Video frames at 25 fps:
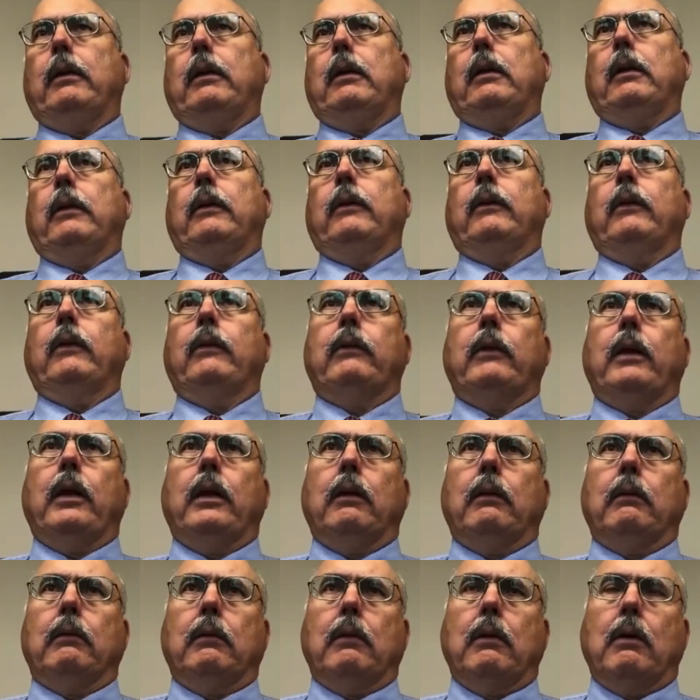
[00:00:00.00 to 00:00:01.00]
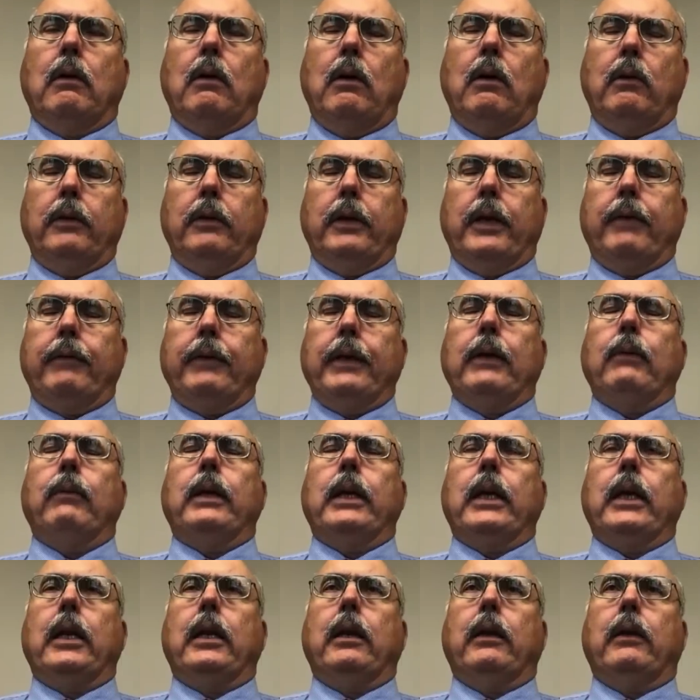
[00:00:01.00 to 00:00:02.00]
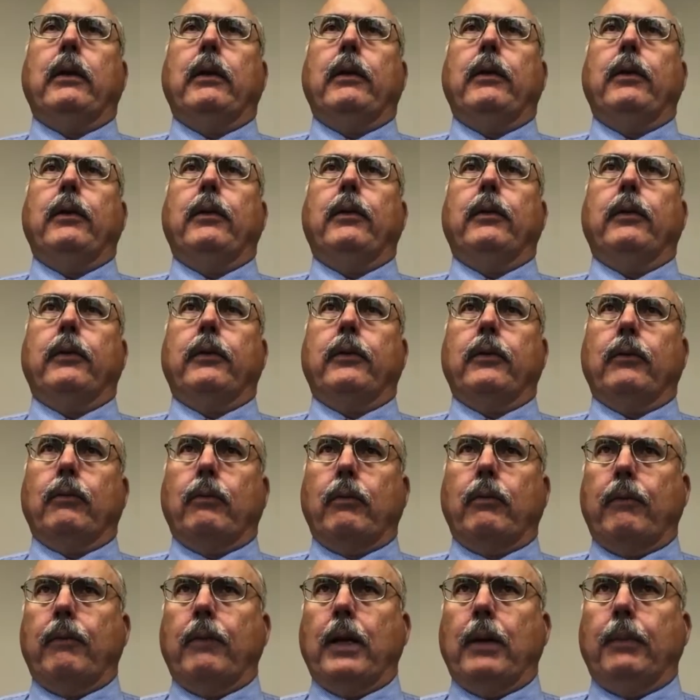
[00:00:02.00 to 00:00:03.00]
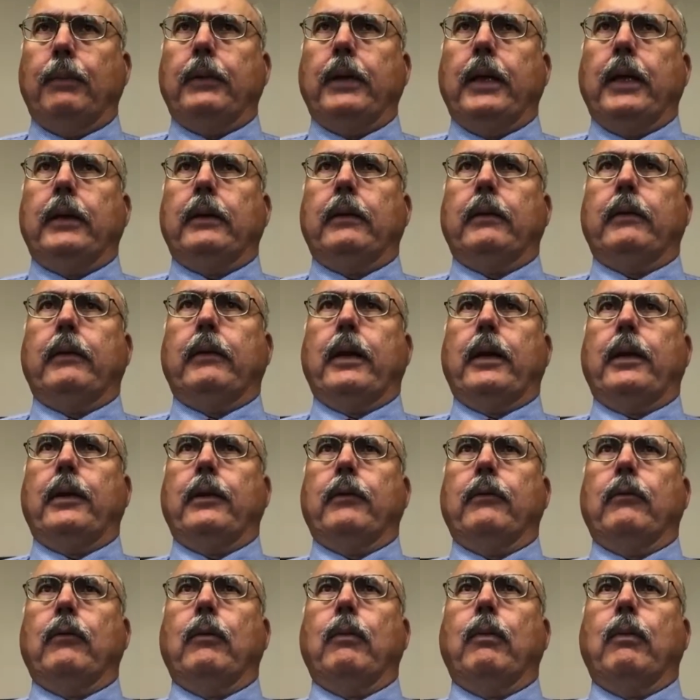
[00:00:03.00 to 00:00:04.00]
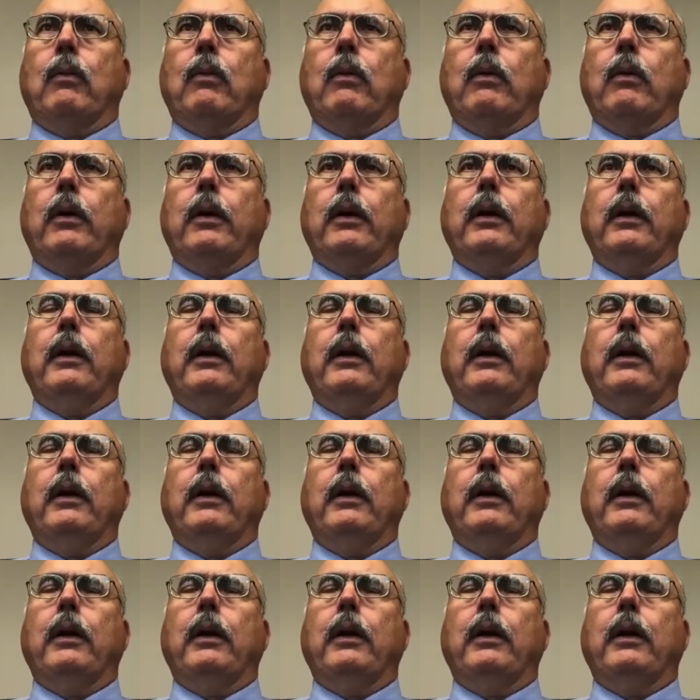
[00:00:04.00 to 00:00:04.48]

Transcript: the existing, all everything we needed to do to update the technical report